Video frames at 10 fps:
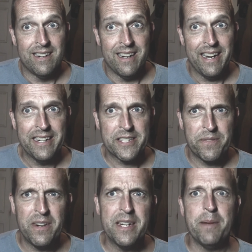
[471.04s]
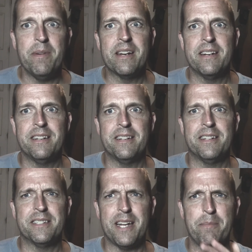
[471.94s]
it's funny
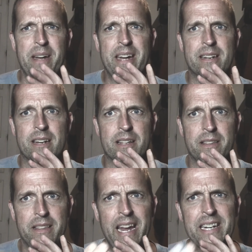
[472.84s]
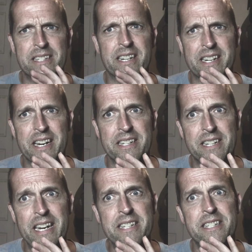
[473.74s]
because that's a
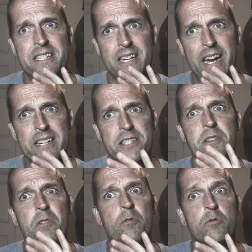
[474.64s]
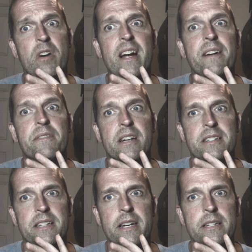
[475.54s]
external drive
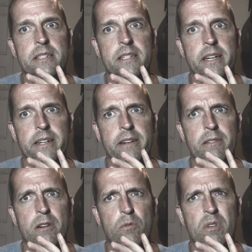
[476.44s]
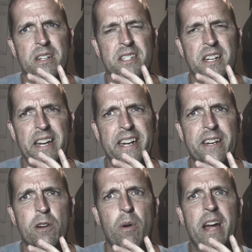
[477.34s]
condensing unit was like
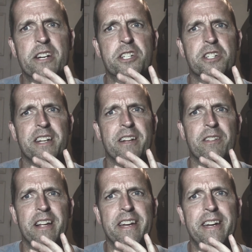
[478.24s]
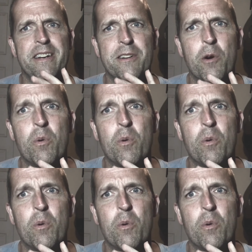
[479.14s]
actually like in